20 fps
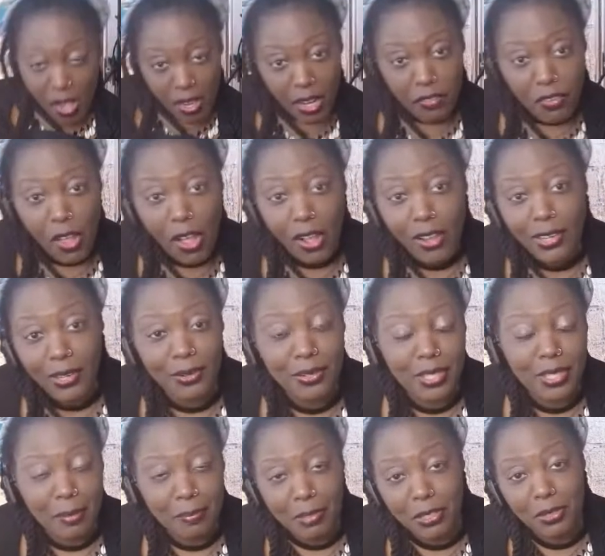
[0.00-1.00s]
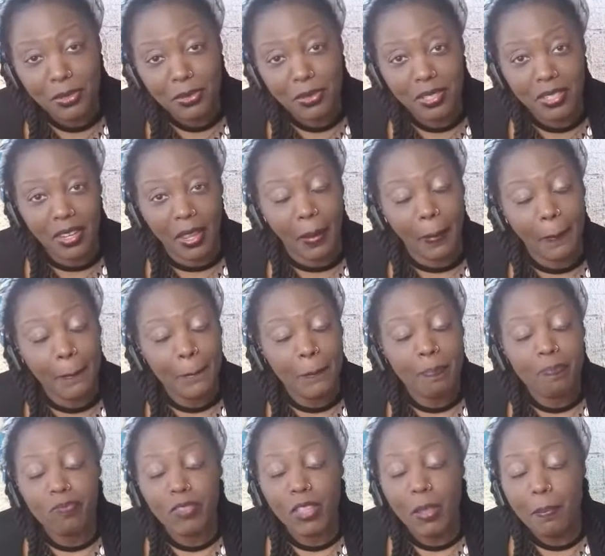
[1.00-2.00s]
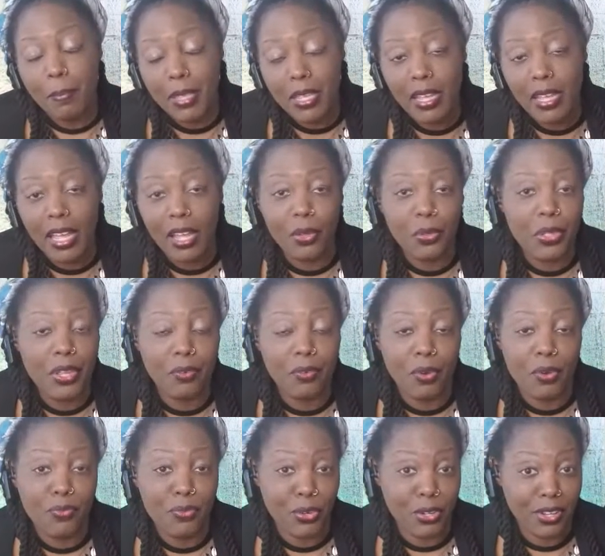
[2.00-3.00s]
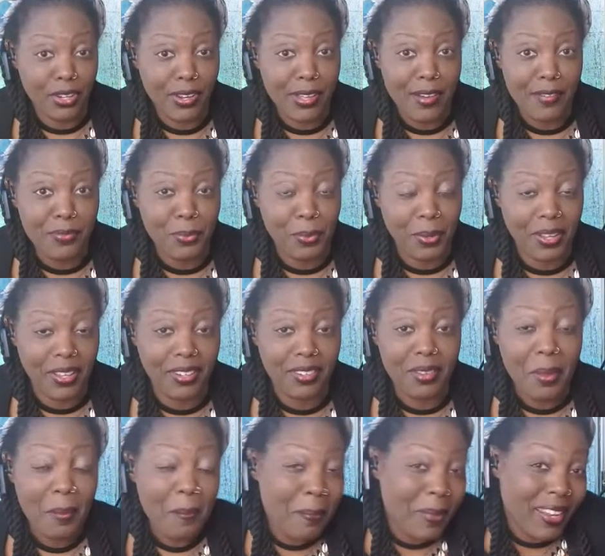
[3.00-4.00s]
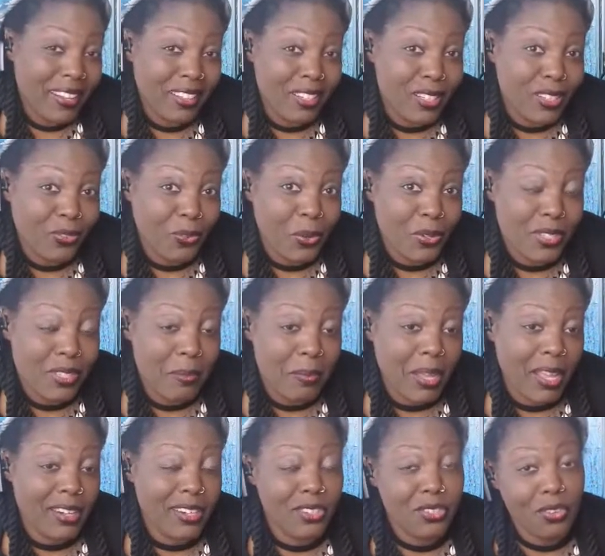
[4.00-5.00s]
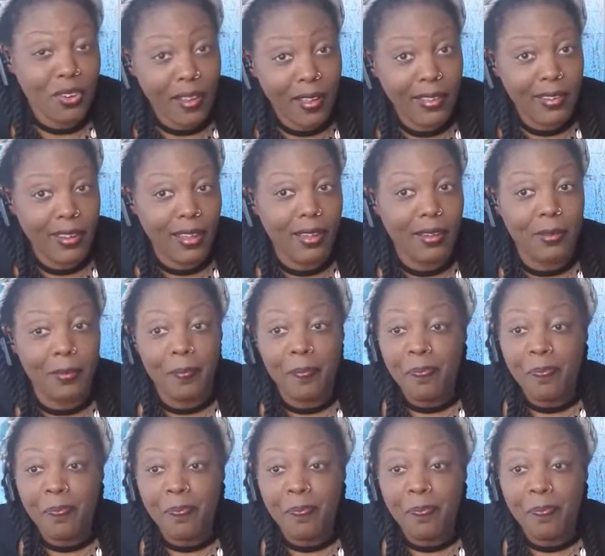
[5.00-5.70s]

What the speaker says: If y'all learned something new today, be a health hero for your loved one. Make this for somebody. Try it out.